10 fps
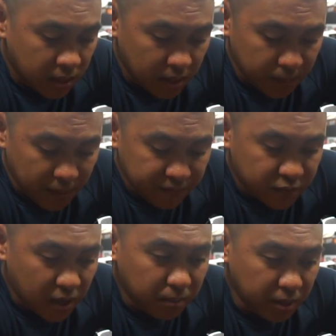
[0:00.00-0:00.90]
I've
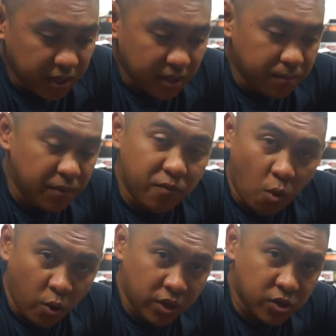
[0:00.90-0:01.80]
tried bleeding it
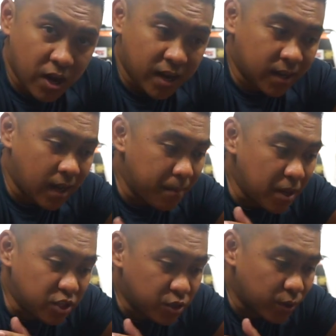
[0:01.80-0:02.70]
before the track. I'm
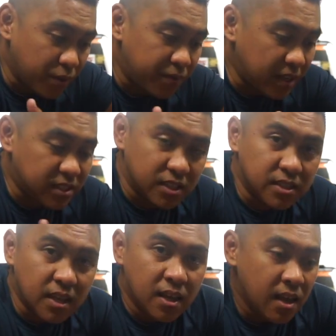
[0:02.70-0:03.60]
not sure if that's
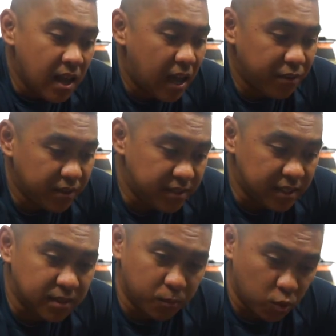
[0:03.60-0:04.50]
just how this
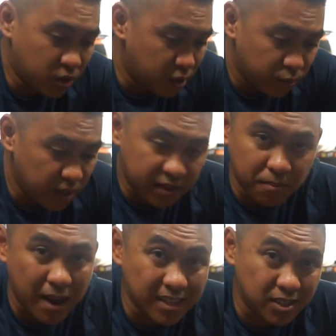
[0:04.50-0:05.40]
system works. You really have
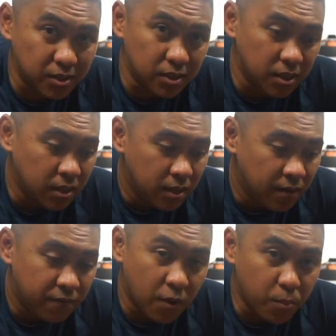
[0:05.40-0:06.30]
to mash the
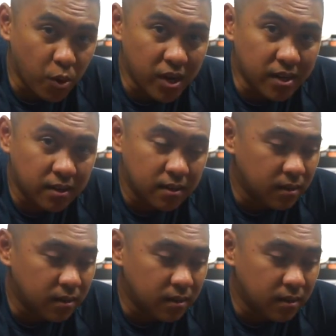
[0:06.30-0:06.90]
front brake.